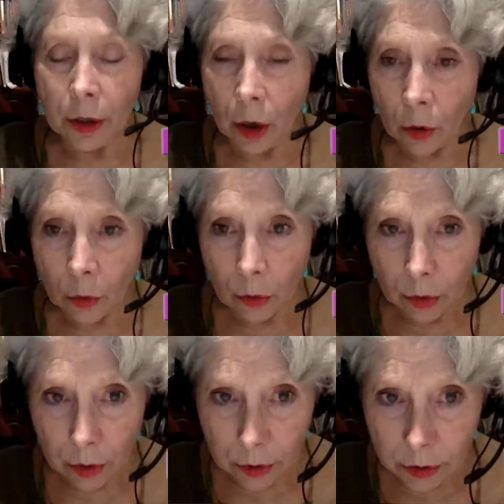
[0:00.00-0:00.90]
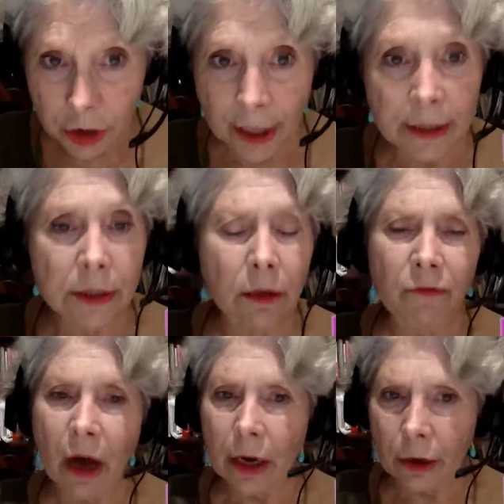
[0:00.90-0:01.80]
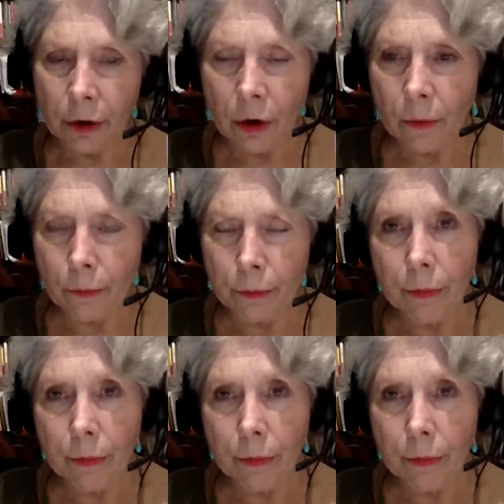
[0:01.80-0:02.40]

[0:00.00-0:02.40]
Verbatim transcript: you know Czechoslovakia,